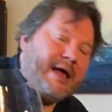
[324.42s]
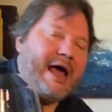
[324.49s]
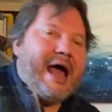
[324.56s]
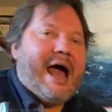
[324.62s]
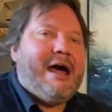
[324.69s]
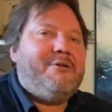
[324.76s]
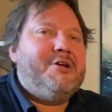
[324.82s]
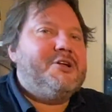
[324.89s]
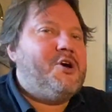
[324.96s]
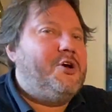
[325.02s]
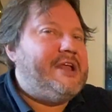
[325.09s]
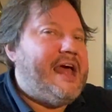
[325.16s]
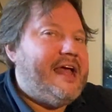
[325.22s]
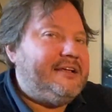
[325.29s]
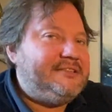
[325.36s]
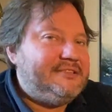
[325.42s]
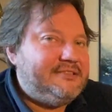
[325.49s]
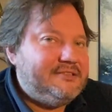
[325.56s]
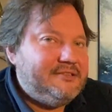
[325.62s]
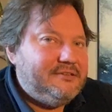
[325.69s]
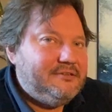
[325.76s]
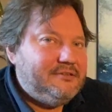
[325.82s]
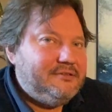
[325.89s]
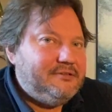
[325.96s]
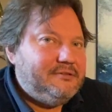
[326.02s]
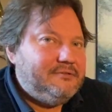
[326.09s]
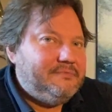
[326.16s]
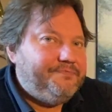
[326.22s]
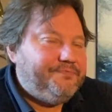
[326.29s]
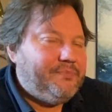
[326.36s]
Aragonés
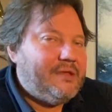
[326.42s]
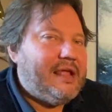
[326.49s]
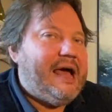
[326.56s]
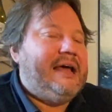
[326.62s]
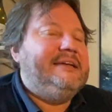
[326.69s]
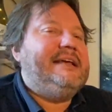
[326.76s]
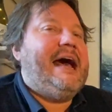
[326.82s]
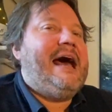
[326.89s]
and